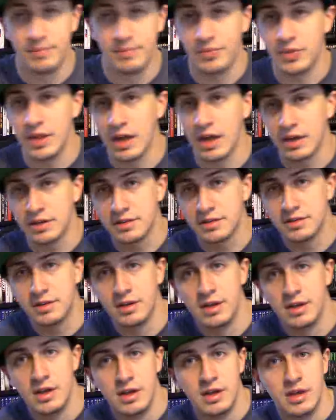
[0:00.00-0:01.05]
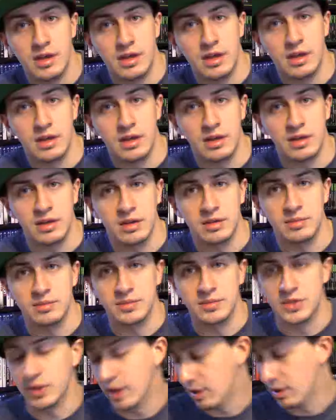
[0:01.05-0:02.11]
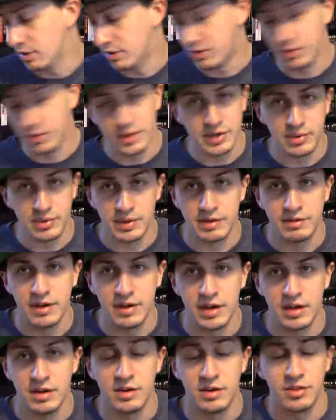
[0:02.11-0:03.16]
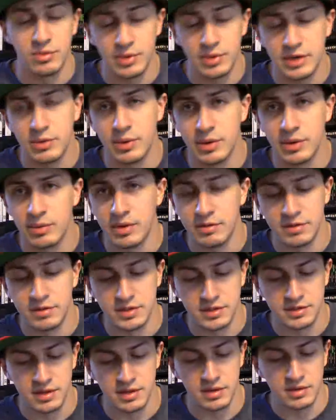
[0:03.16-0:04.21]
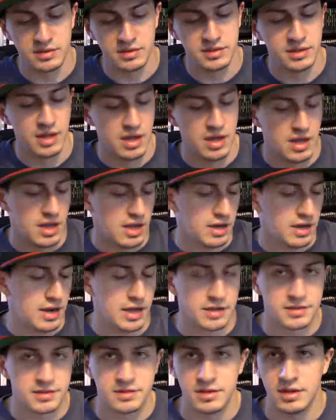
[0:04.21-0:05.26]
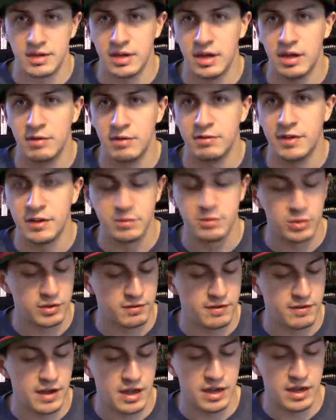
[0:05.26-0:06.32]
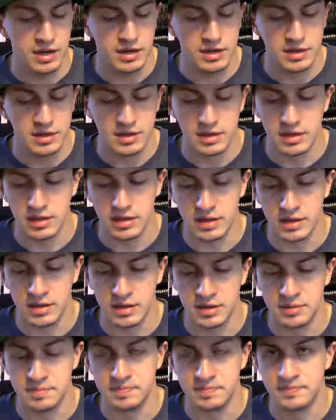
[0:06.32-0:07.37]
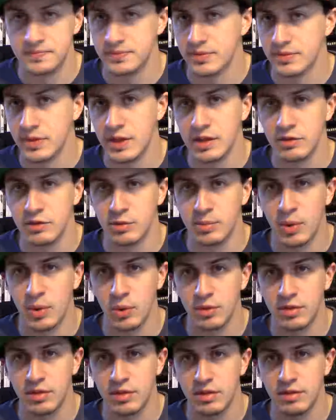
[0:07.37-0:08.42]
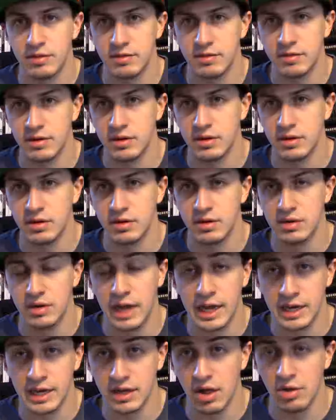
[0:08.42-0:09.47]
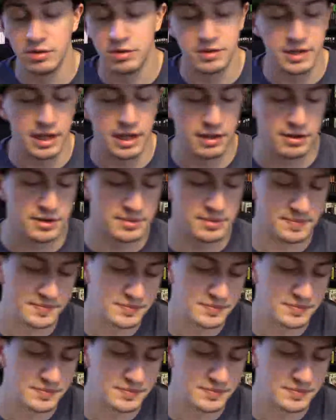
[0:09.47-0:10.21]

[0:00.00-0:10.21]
next, so that was $3.25 or $3.21 for just those. Next, Facebook find. These are both for $8 together.